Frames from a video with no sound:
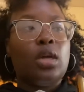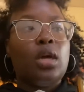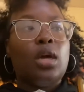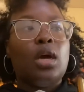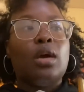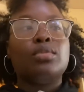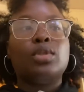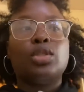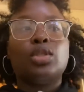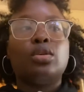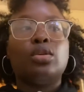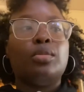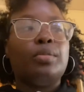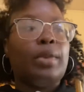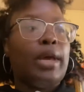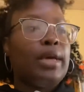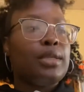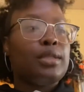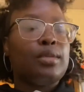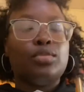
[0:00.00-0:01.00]
I'm just gonna
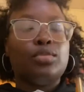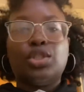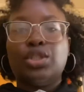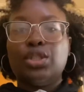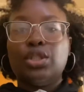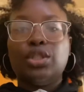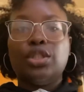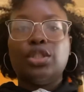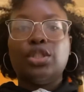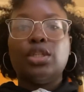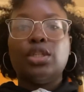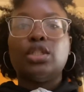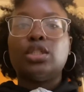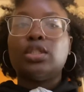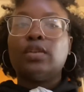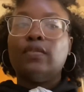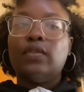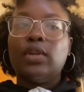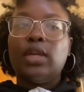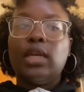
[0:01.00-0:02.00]
add some sugar and
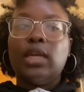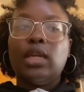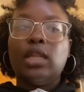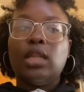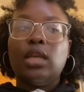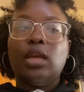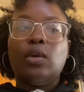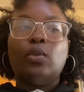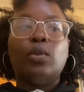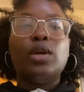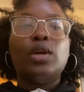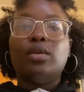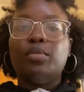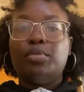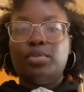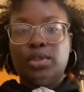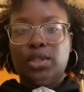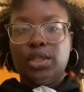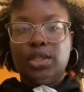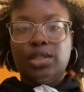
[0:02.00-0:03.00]
some vanilla and we're gonna
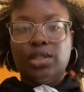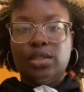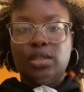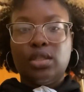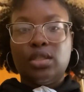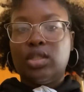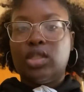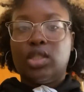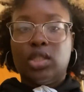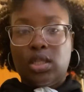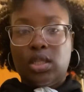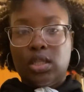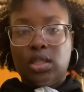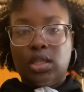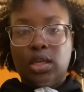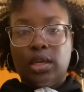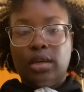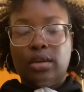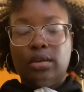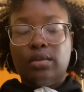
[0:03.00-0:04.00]
pretend it's
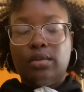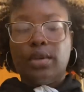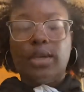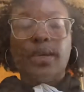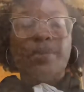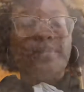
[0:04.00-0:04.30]
cheesecake, okay?